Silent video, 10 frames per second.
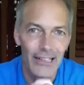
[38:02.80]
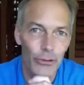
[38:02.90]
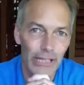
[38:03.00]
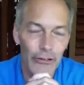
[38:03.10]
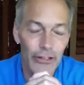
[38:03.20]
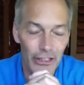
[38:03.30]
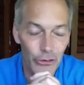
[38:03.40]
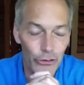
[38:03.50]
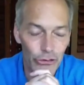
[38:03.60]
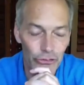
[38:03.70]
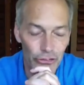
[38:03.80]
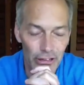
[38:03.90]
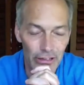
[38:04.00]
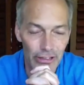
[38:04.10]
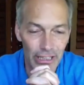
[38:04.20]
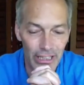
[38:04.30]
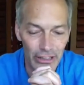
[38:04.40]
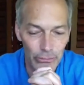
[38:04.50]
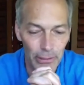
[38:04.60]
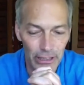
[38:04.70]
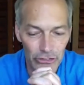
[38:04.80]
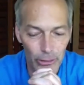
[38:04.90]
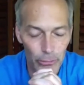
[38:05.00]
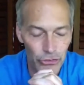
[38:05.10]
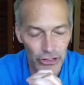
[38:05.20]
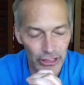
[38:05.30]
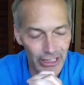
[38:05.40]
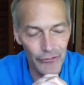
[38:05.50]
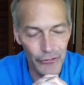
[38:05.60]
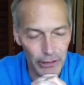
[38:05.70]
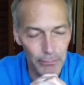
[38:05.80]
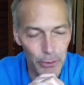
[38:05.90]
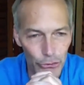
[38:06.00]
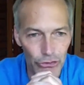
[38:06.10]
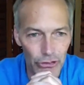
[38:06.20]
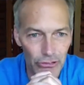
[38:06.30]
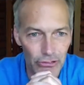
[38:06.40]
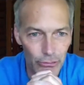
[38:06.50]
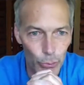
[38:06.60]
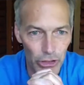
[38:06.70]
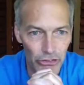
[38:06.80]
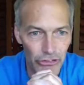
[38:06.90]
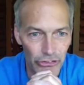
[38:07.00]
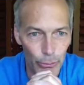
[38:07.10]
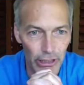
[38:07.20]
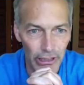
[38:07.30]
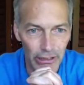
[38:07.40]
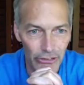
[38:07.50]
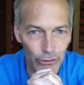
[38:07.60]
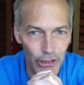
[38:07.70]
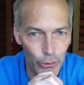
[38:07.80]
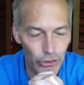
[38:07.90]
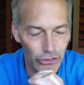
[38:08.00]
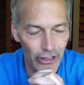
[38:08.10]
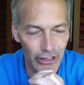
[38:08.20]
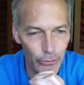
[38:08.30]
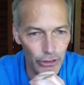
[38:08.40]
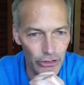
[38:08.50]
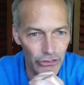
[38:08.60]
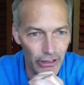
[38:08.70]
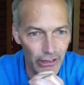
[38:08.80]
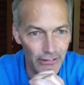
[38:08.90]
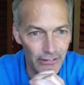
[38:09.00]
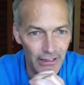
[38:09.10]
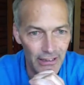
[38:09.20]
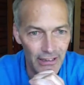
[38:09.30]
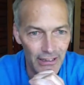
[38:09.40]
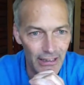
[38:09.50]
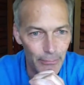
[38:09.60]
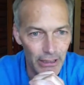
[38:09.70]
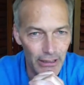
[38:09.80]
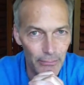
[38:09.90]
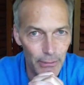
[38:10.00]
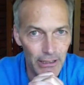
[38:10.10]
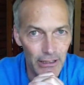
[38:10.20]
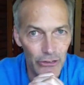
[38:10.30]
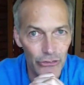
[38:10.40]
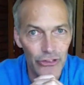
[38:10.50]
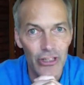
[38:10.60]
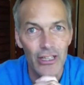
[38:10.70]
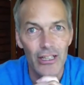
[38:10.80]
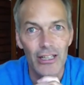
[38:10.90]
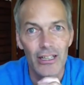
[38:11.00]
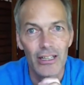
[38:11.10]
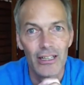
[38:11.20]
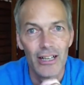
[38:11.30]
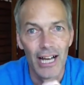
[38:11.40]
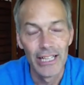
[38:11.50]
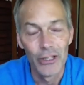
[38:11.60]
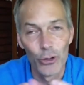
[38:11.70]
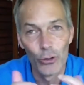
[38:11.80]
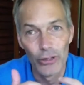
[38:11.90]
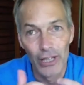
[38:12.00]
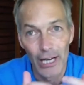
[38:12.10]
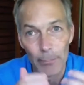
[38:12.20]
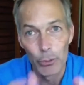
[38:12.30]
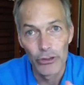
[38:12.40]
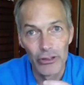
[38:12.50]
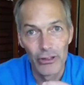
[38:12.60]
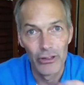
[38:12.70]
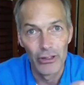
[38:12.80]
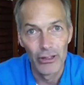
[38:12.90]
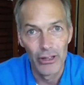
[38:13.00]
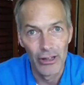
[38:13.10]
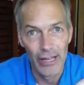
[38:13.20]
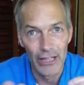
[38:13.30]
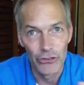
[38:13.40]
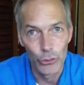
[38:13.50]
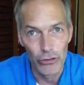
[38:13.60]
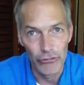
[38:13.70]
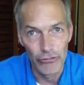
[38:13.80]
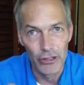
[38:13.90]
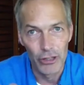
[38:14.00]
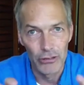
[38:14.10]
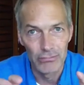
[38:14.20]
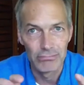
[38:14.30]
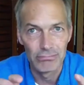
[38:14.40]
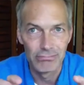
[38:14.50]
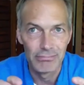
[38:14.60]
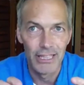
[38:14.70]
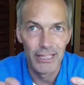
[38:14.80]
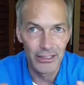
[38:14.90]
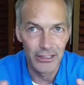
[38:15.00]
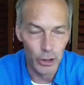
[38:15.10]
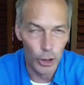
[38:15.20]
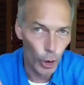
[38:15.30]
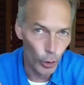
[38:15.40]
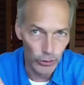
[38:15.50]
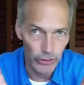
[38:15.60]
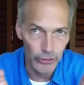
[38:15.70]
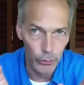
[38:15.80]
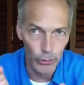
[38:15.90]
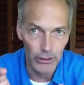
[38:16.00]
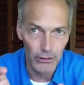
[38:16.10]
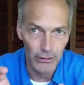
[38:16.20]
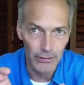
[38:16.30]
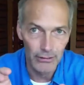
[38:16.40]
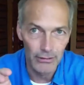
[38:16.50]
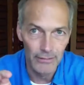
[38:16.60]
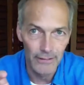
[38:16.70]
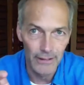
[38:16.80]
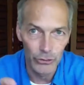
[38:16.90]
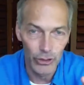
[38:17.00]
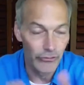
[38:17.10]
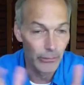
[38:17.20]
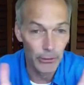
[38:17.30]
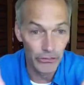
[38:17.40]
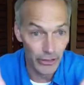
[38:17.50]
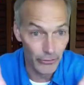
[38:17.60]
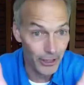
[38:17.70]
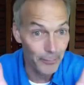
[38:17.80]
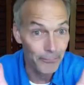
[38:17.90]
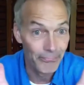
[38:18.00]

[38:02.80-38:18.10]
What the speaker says: well, now that I do this for a living, it is my assumption that every composer works this way, and so I know exactly what you're saying. Mm-hmm. Because I know that I put that sort of hidden code, if you will, into every piece I write,